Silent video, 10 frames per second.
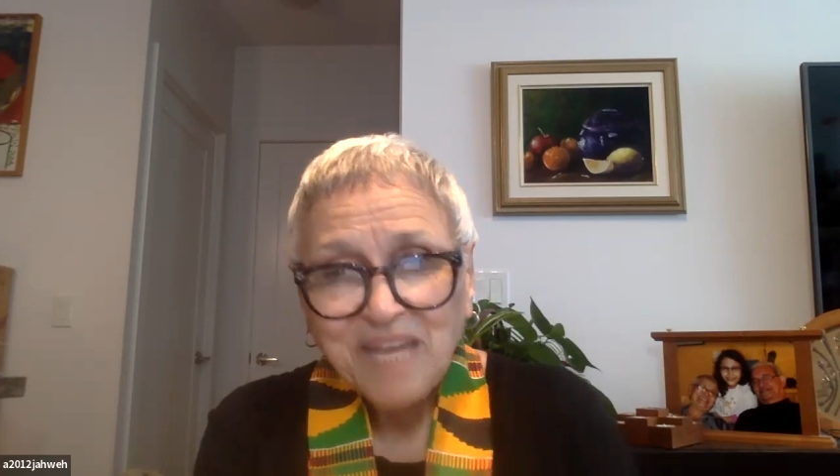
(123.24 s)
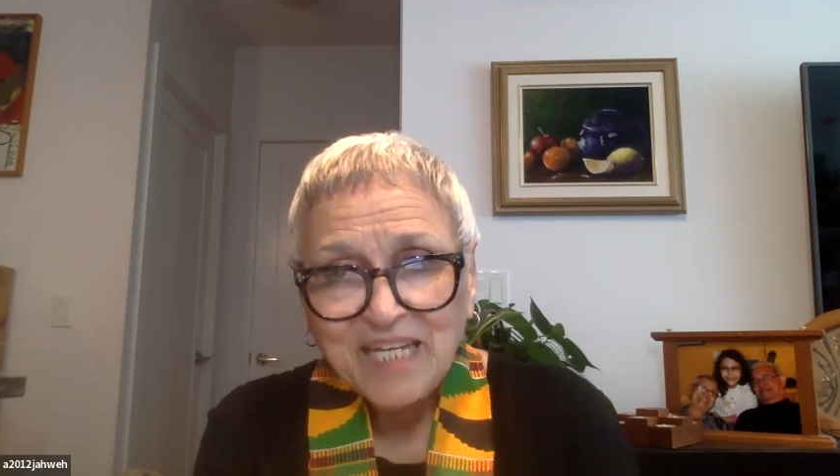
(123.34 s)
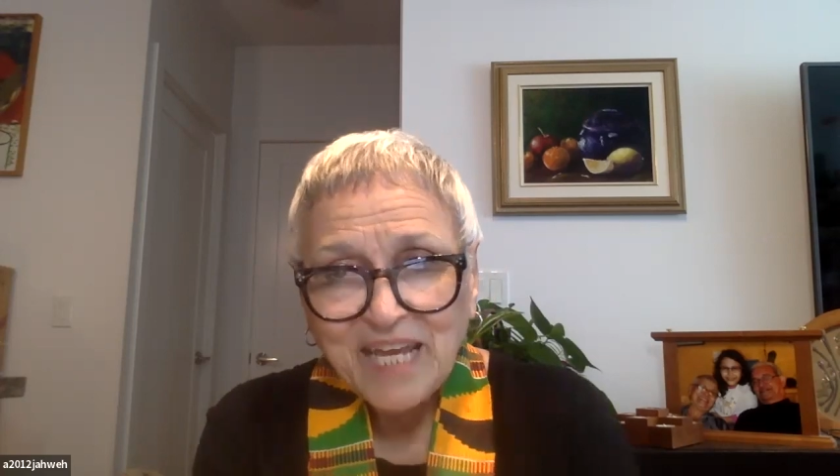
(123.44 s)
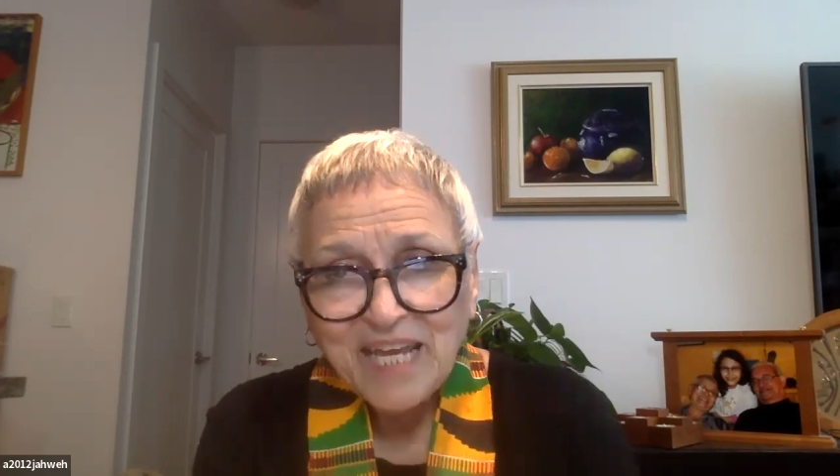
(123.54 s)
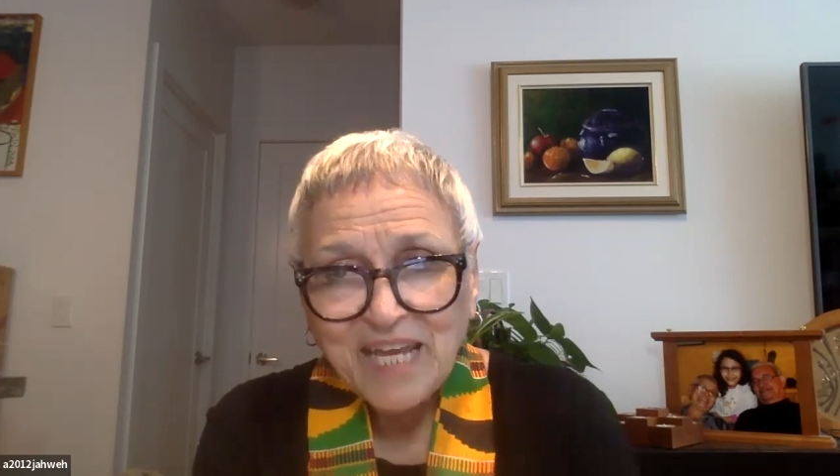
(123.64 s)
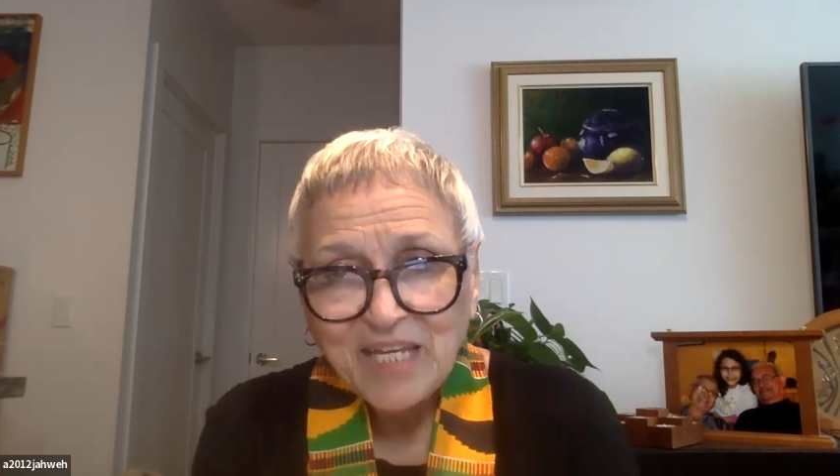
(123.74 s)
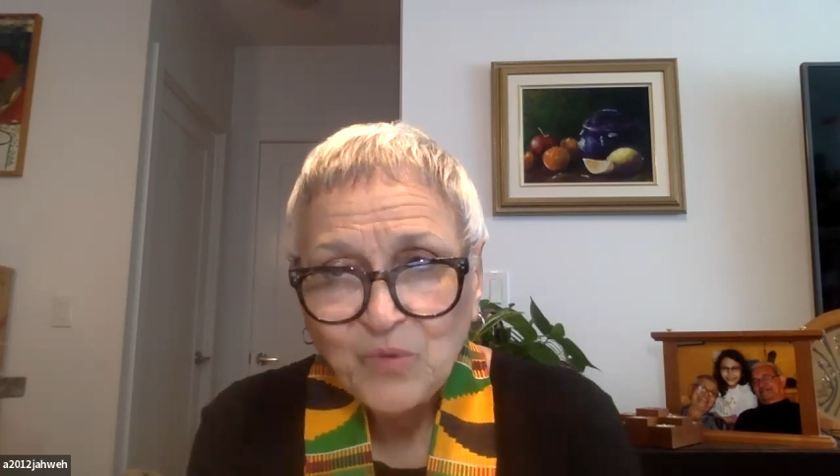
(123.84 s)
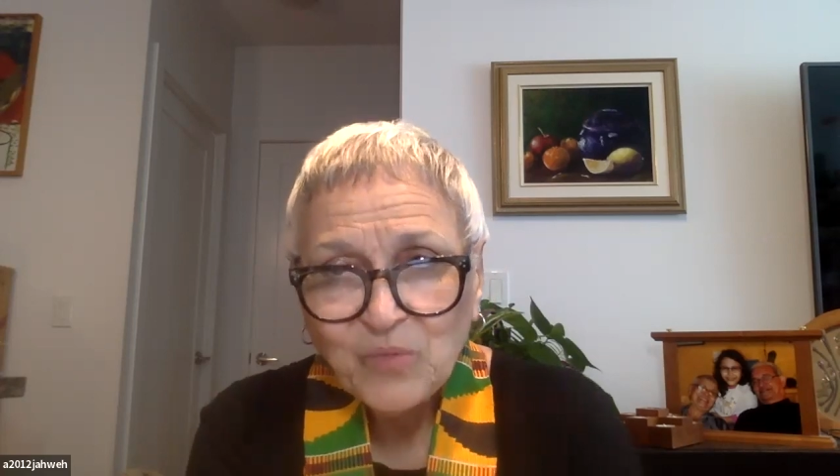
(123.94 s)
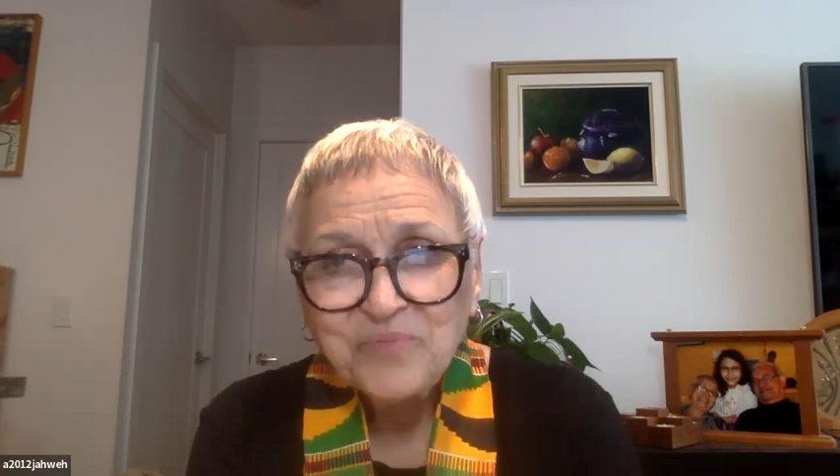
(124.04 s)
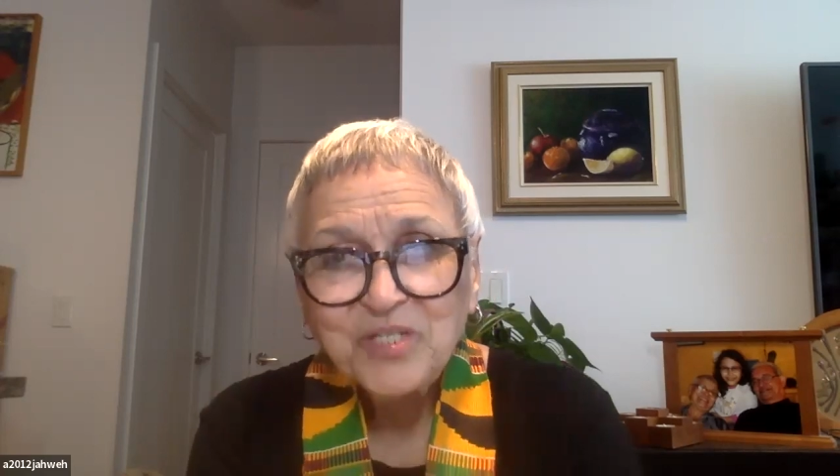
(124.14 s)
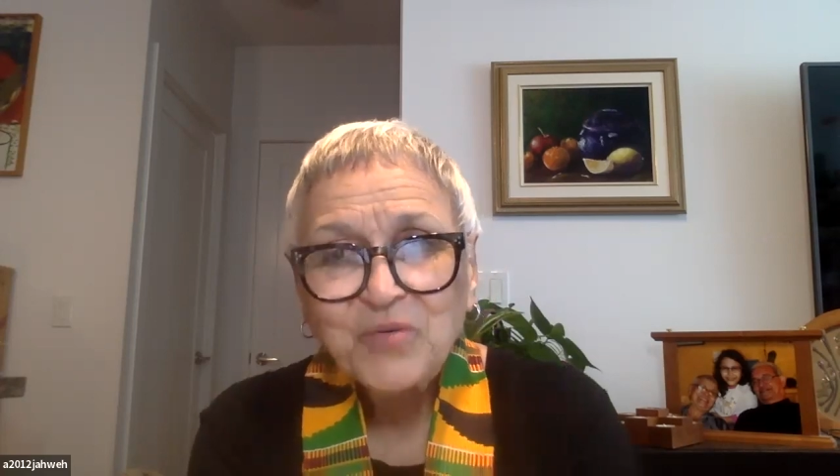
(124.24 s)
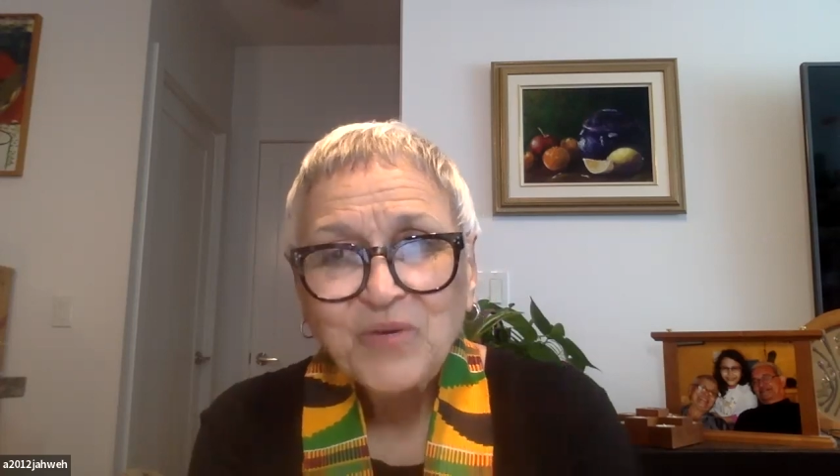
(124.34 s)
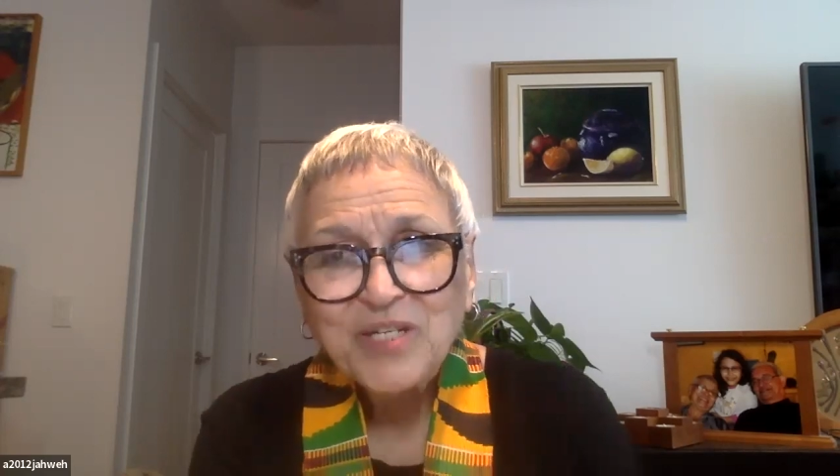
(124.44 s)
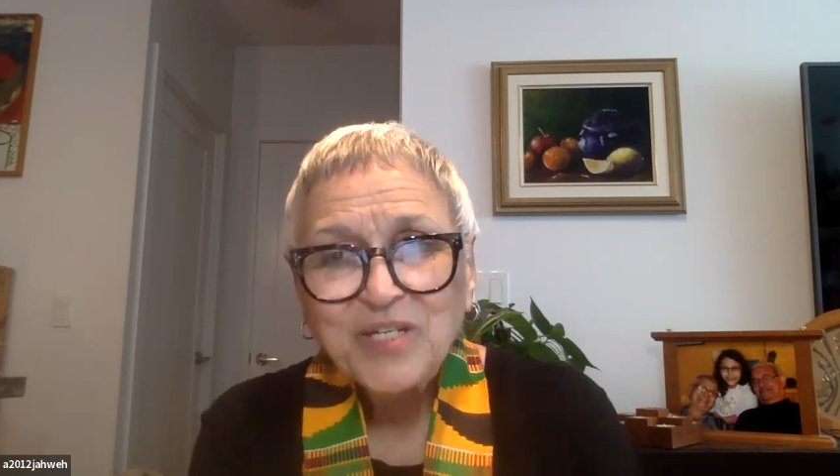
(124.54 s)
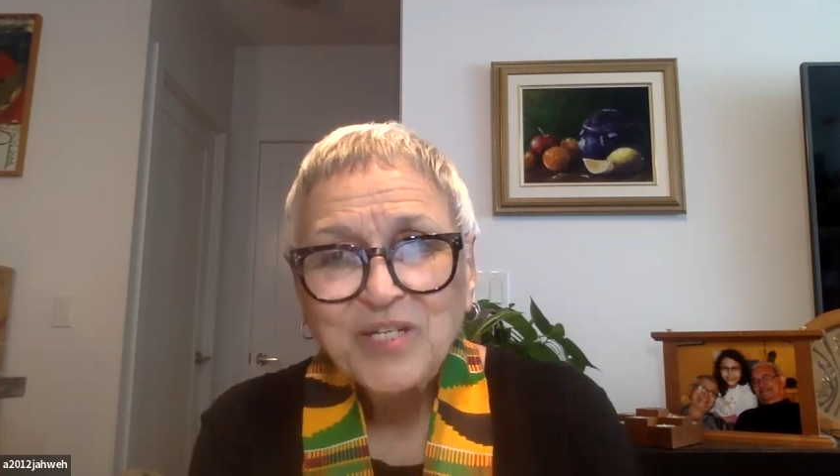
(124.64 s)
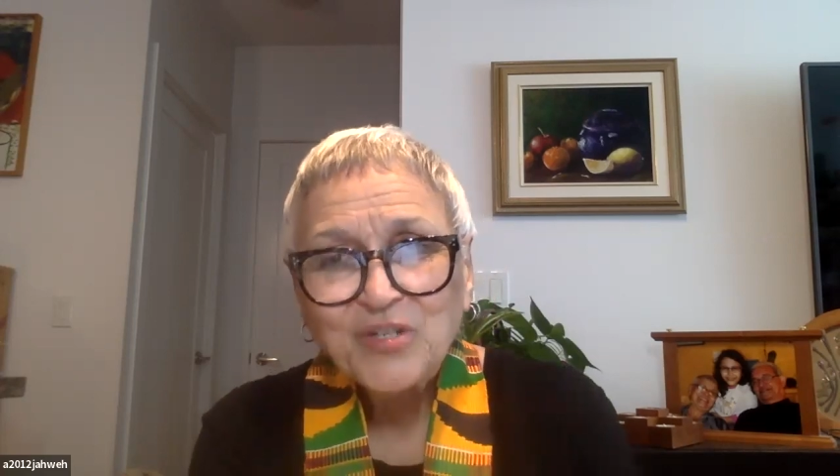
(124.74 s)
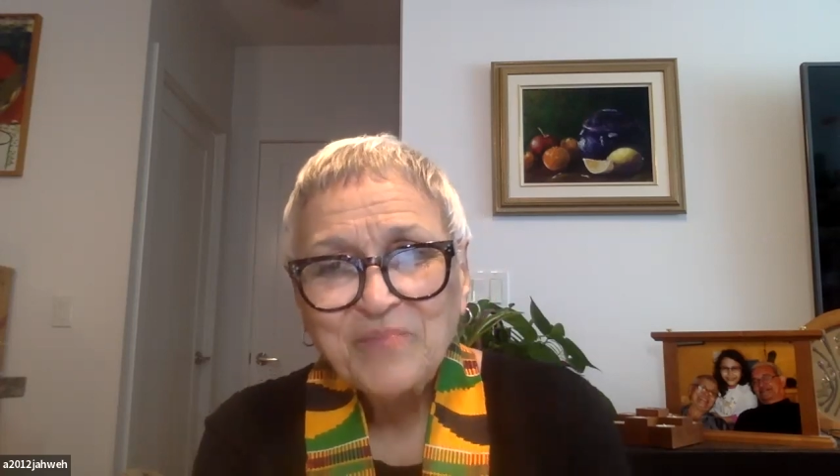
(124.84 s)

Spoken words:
and I do hope that you enjoy